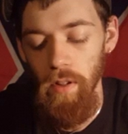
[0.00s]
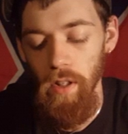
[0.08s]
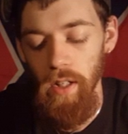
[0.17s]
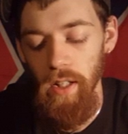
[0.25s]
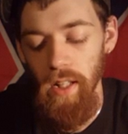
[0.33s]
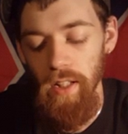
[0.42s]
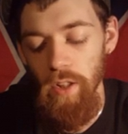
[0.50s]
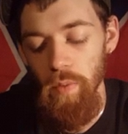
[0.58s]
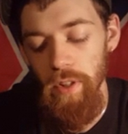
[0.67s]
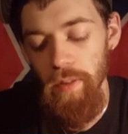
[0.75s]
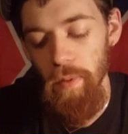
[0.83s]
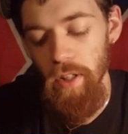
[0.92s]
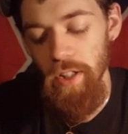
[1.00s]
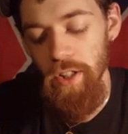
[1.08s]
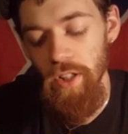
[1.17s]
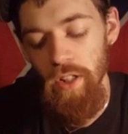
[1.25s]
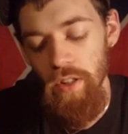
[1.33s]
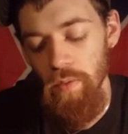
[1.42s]
Gotta get that sweet spot
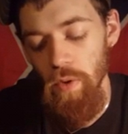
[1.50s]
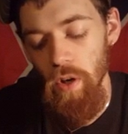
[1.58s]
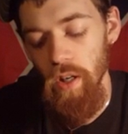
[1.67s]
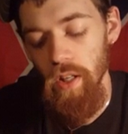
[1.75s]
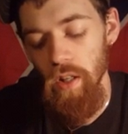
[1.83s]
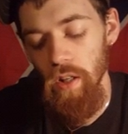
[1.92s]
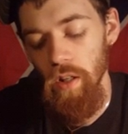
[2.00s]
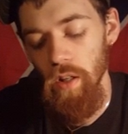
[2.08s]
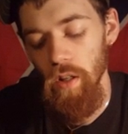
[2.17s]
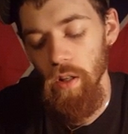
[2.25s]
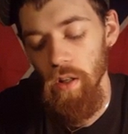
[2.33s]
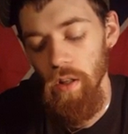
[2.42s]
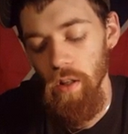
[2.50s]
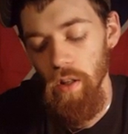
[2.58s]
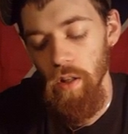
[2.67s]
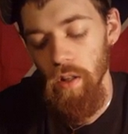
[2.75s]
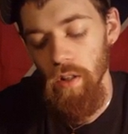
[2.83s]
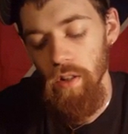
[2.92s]
just right.
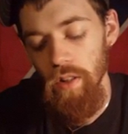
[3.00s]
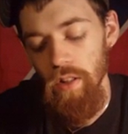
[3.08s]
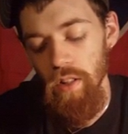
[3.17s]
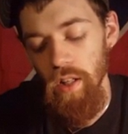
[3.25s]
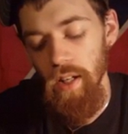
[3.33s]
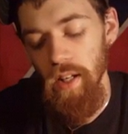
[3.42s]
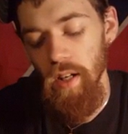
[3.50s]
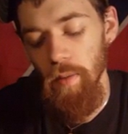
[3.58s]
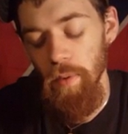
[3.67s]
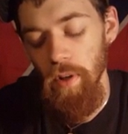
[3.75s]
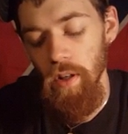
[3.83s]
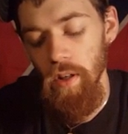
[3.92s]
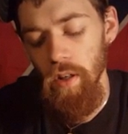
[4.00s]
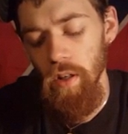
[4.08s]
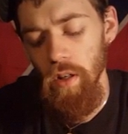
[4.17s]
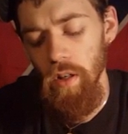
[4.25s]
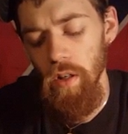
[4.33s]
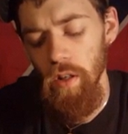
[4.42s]
Slide that up and
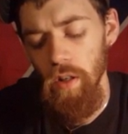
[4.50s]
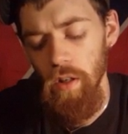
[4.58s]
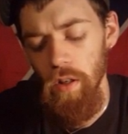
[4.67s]
under.